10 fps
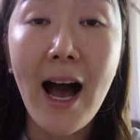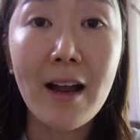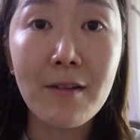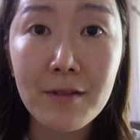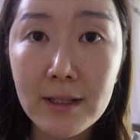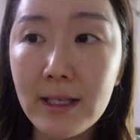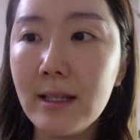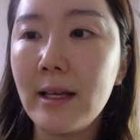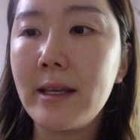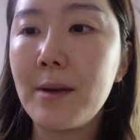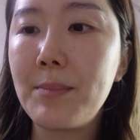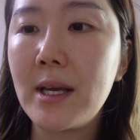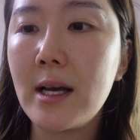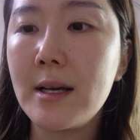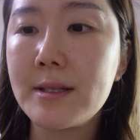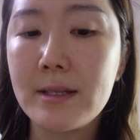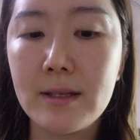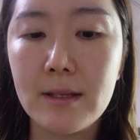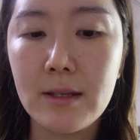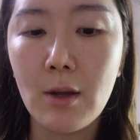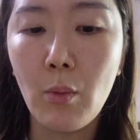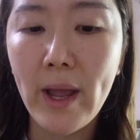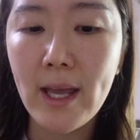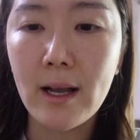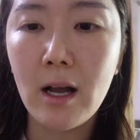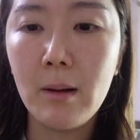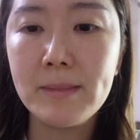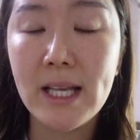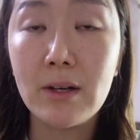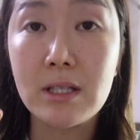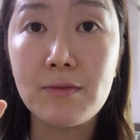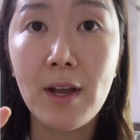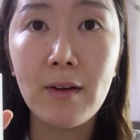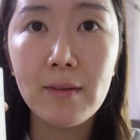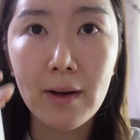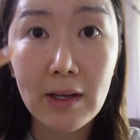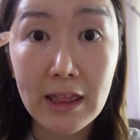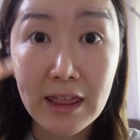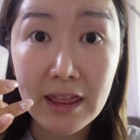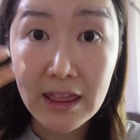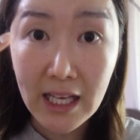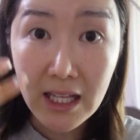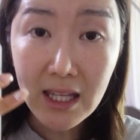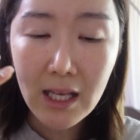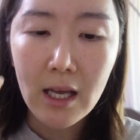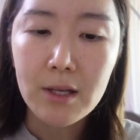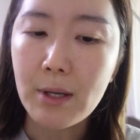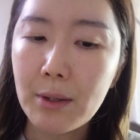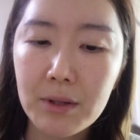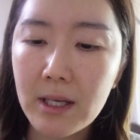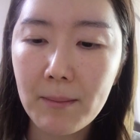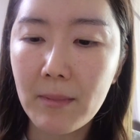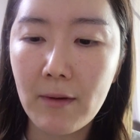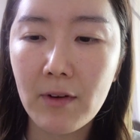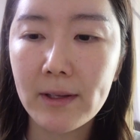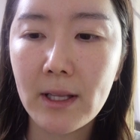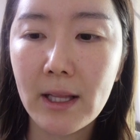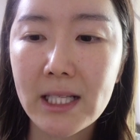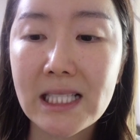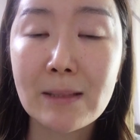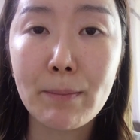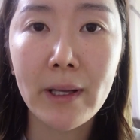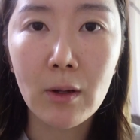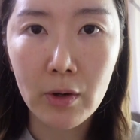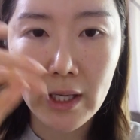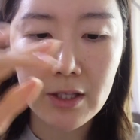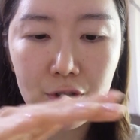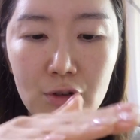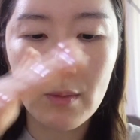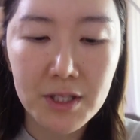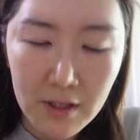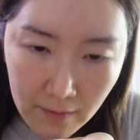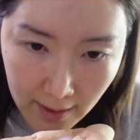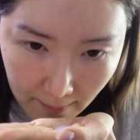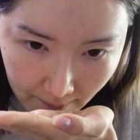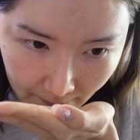I really like it because the way it comes out, it's very, very thin. So I don't think I'm ever gonna like spill or get too much of it.